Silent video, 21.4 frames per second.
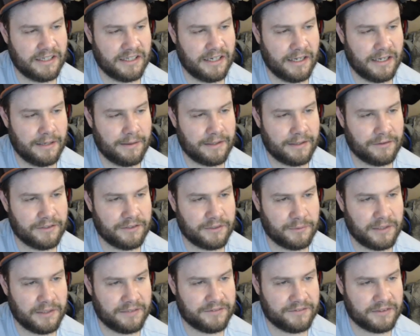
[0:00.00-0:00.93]
I don't think
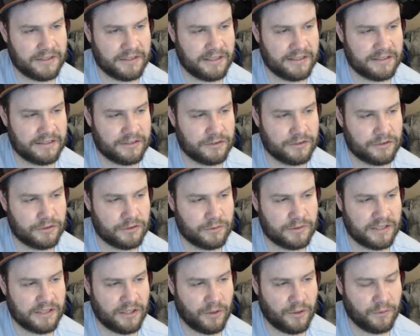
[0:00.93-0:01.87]
we have to get too
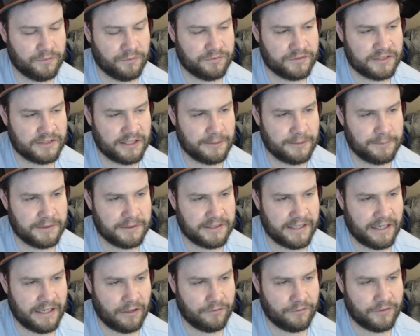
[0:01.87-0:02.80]
delve deep
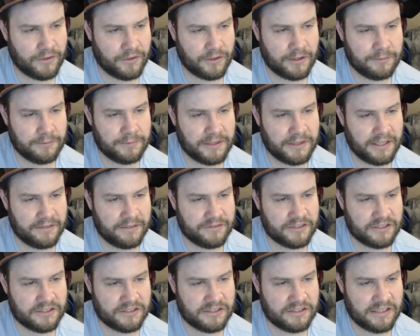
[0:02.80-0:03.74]
into alpha or MDF
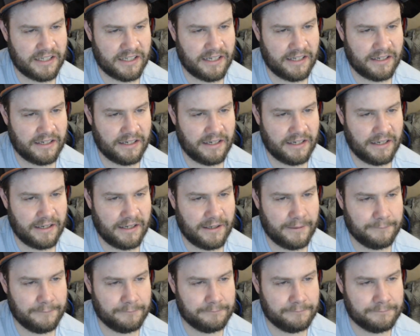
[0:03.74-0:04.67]
just yet.
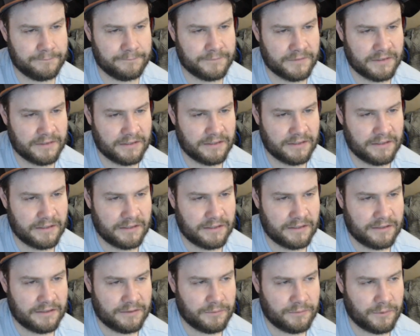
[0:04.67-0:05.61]

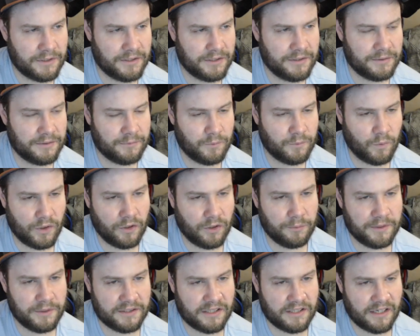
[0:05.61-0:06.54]
We will
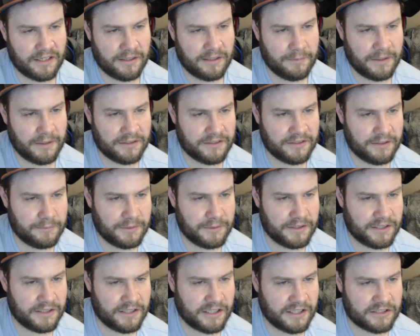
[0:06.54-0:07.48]
be talking about them
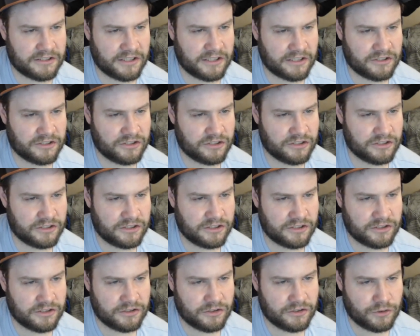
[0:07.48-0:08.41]
in the next section
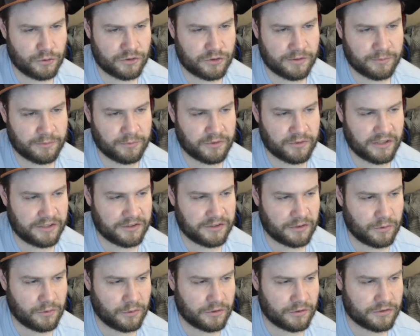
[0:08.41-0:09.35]
and use them throughout the
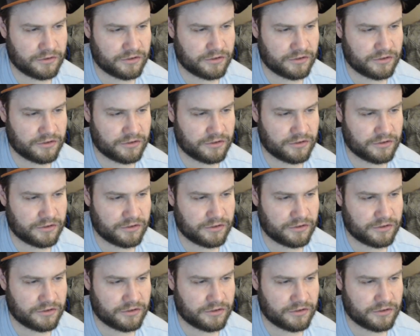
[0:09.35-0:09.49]
course.